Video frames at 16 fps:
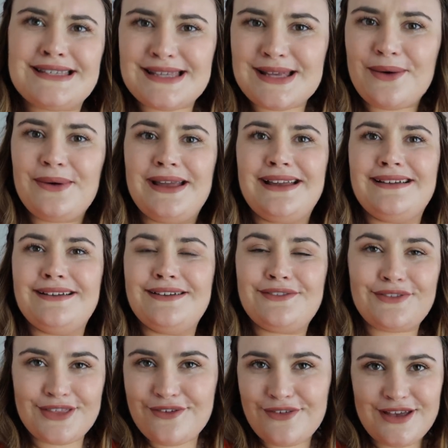sewing
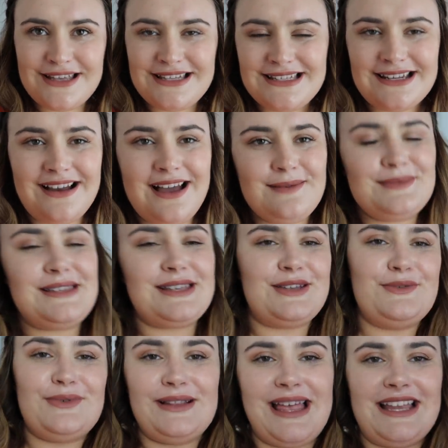for the first time, so
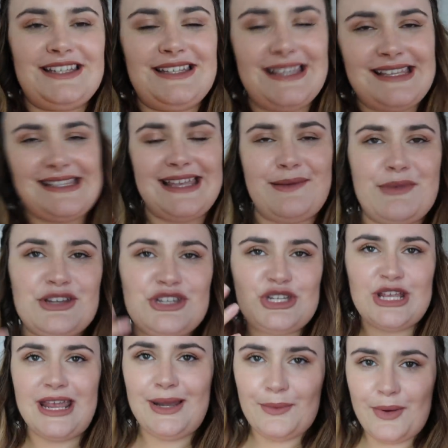you will actually see
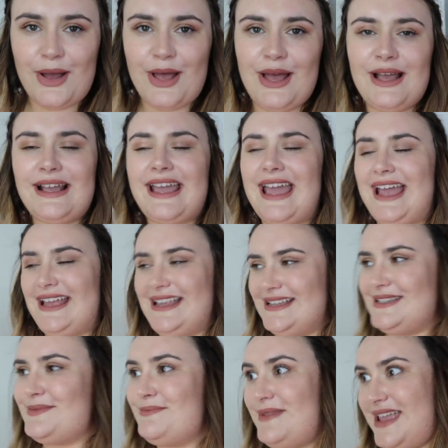machine work
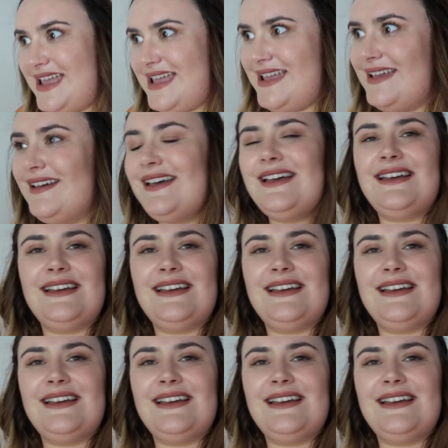and me